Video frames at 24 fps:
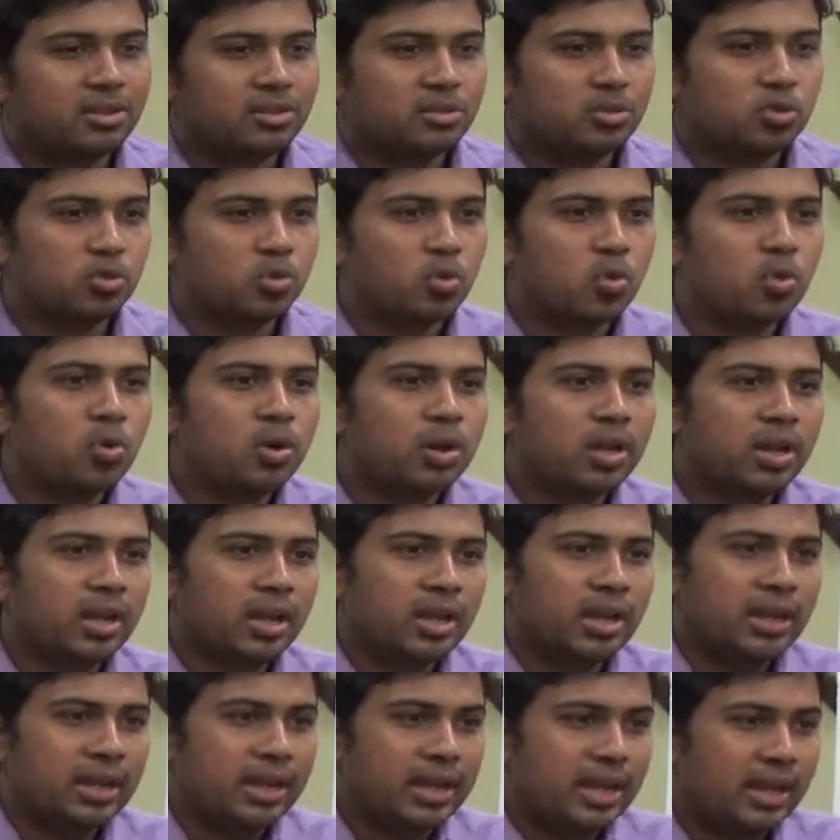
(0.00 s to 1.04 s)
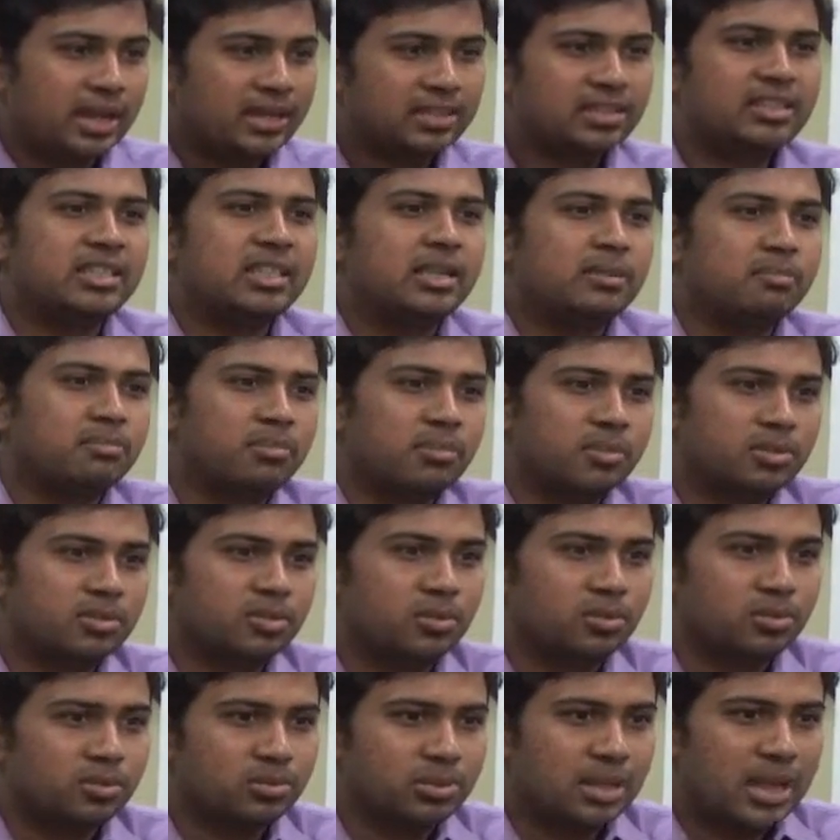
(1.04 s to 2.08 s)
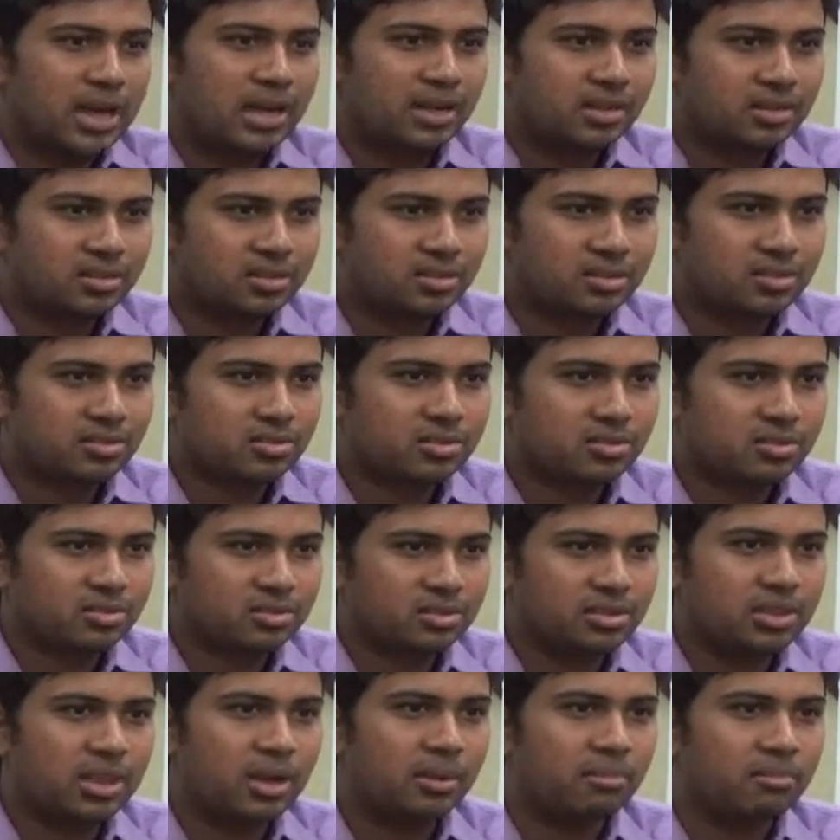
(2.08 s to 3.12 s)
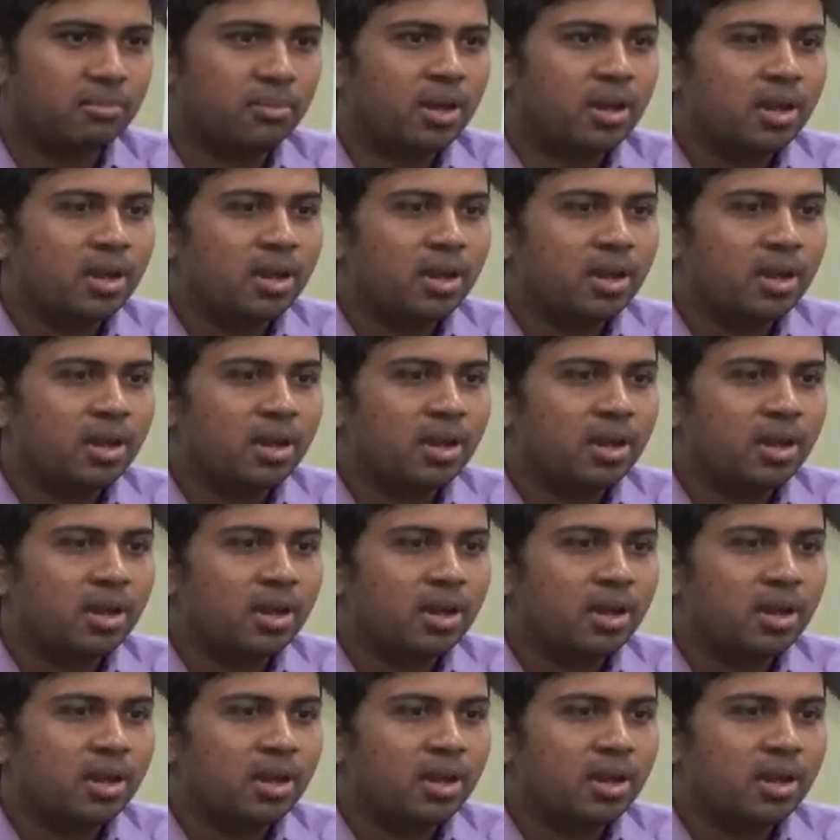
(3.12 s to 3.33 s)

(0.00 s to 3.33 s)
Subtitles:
To cook in a steam. So that is dum.